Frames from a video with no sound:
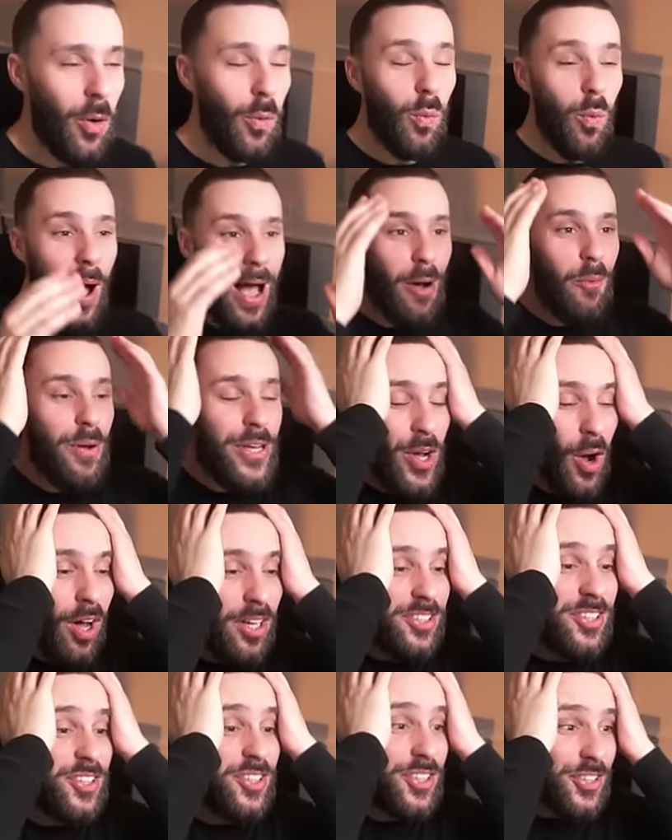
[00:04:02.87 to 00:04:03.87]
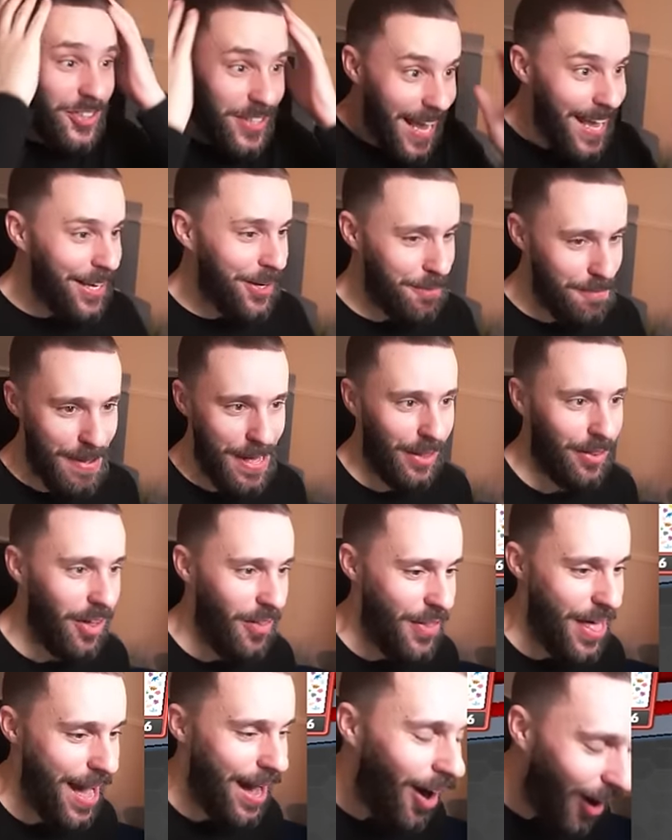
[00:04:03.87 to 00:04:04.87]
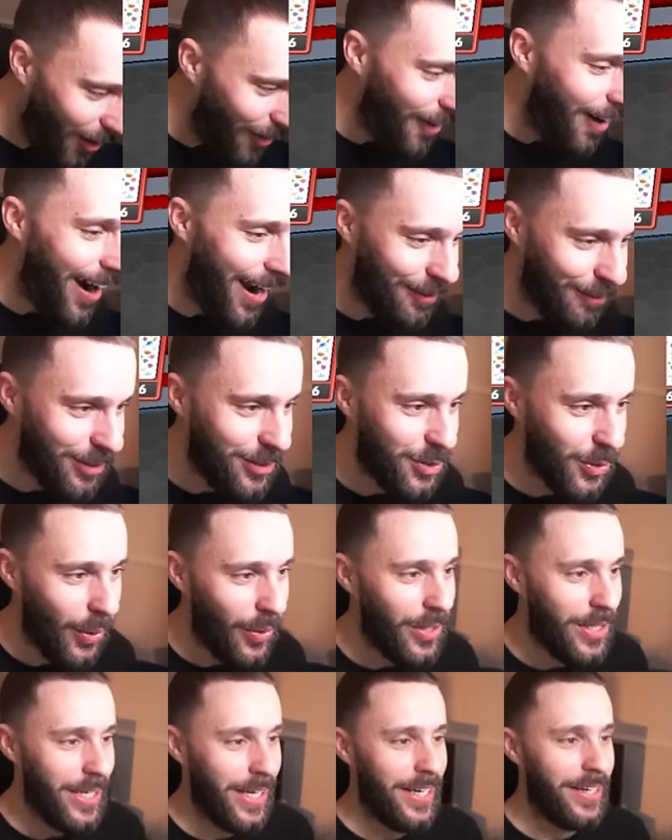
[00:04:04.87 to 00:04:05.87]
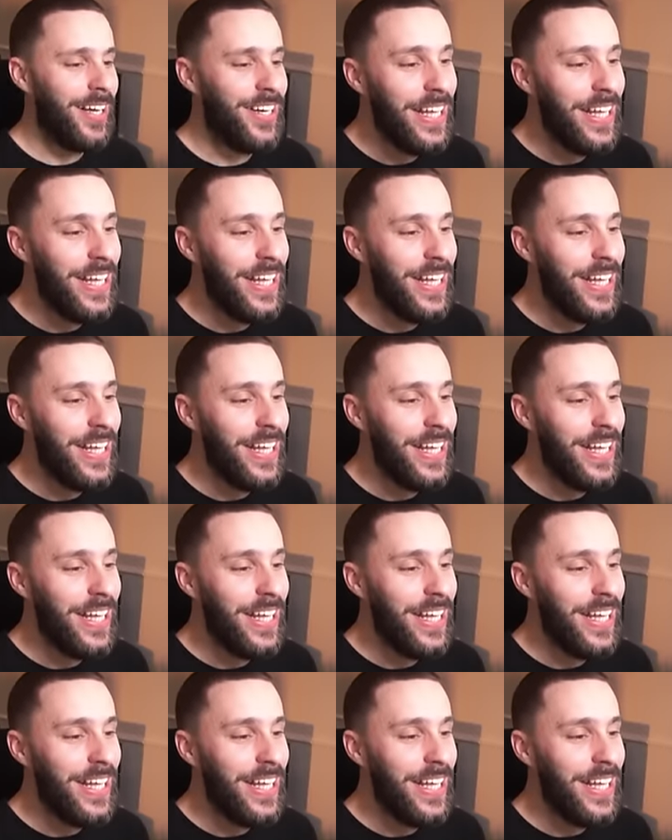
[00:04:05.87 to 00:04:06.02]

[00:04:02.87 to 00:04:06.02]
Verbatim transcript: Wow, we got a sick meal on that. All right, we're talking.